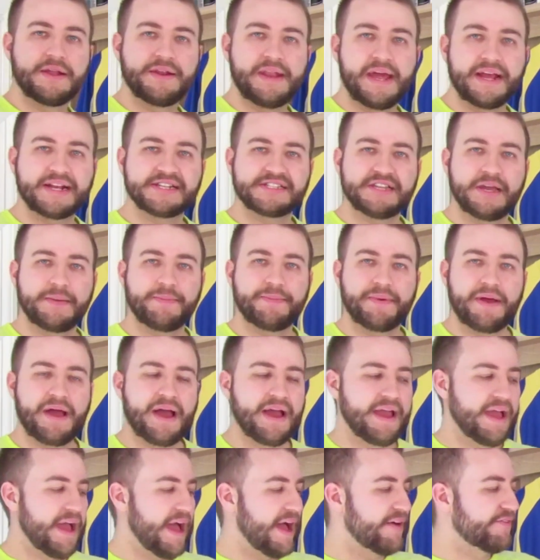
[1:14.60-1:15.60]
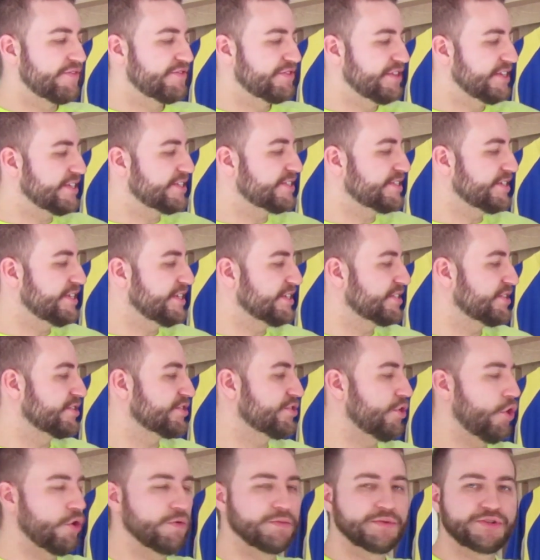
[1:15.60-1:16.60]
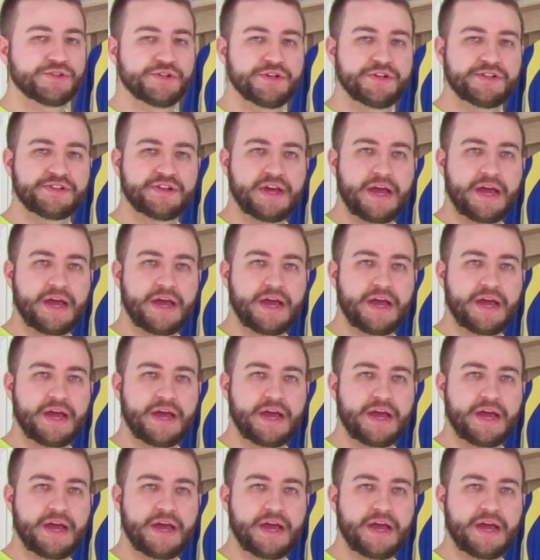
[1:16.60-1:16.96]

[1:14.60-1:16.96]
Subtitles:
Next up I have this season's home shirt.